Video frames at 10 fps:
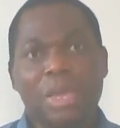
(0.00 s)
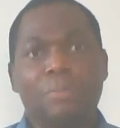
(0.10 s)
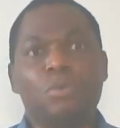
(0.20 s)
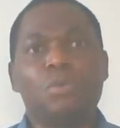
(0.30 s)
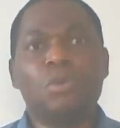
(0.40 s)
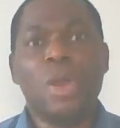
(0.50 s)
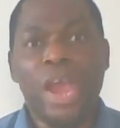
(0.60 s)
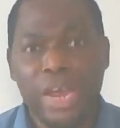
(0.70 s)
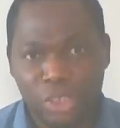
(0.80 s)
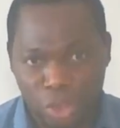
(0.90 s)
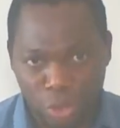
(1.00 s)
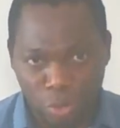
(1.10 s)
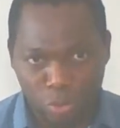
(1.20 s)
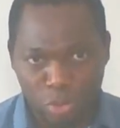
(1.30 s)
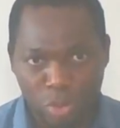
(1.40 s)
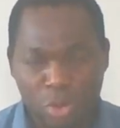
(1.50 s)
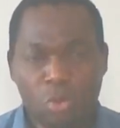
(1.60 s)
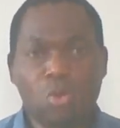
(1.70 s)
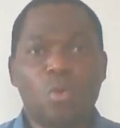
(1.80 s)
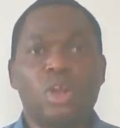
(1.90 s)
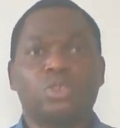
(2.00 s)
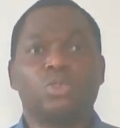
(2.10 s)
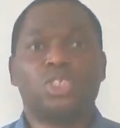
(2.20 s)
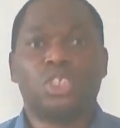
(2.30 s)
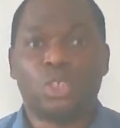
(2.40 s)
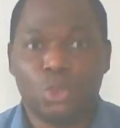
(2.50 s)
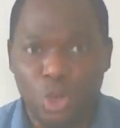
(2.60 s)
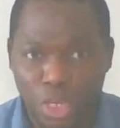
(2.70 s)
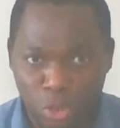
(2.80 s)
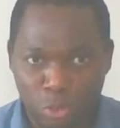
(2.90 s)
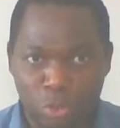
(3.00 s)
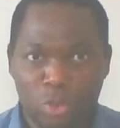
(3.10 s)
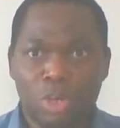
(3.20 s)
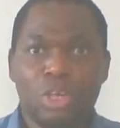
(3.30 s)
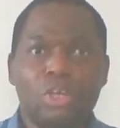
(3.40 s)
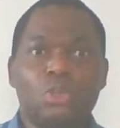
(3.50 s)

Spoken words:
People who hate you, who want to destroy you,